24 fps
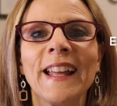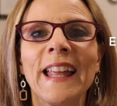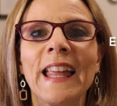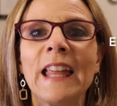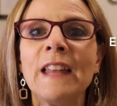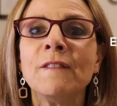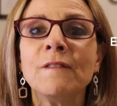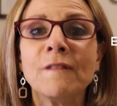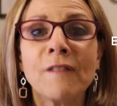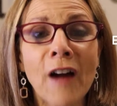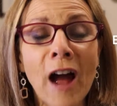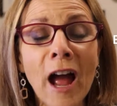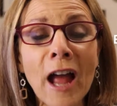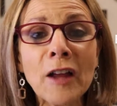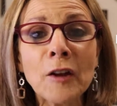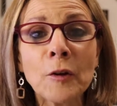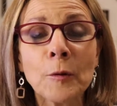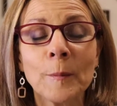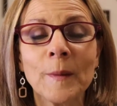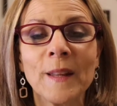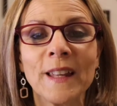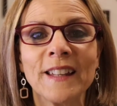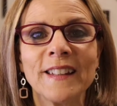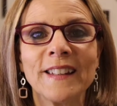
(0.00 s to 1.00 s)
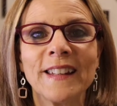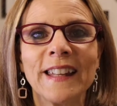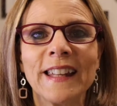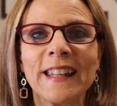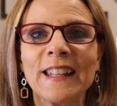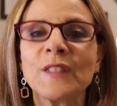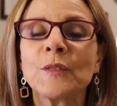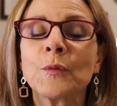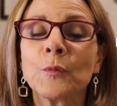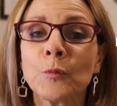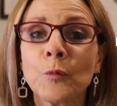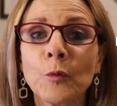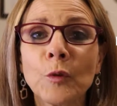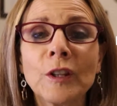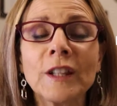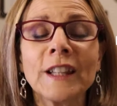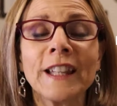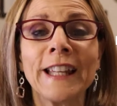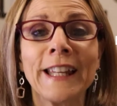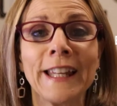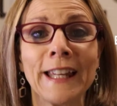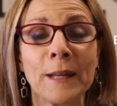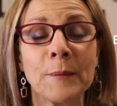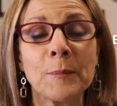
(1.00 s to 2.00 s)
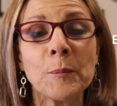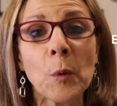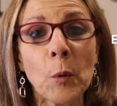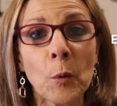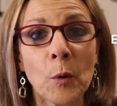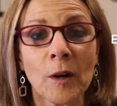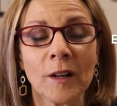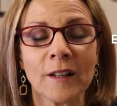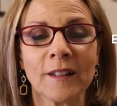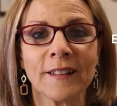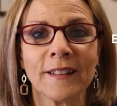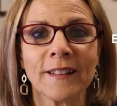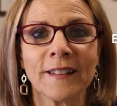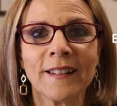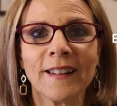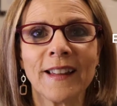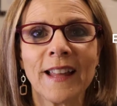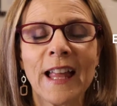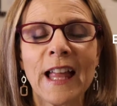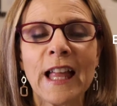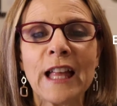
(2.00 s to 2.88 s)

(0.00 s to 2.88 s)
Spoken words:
environment is really important.